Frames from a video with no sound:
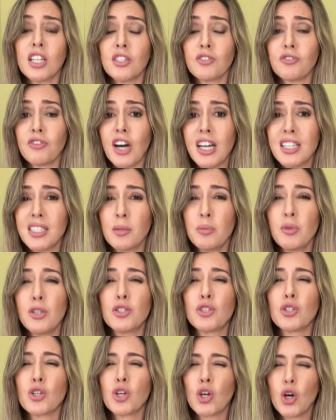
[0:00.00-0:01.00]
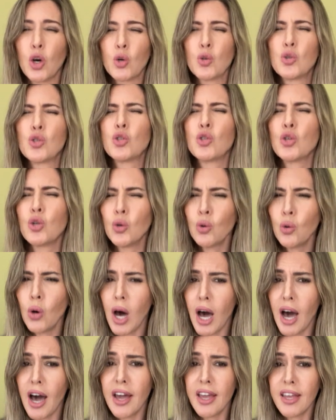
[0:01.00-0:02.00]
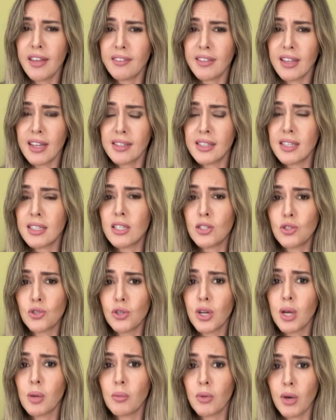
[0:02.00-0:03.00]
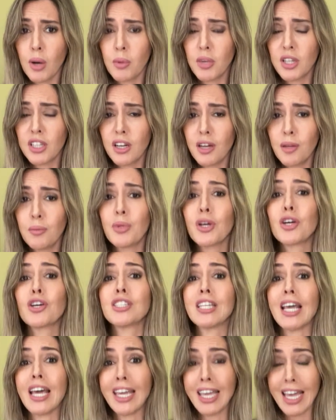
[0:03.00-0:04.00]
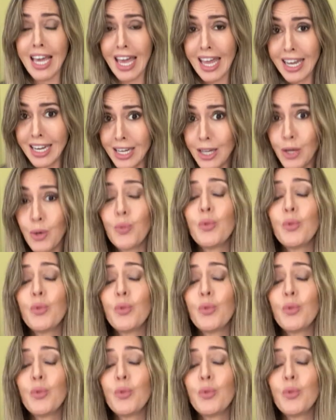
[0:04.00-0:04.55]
advisable to go too high intensity during Ramadan because again,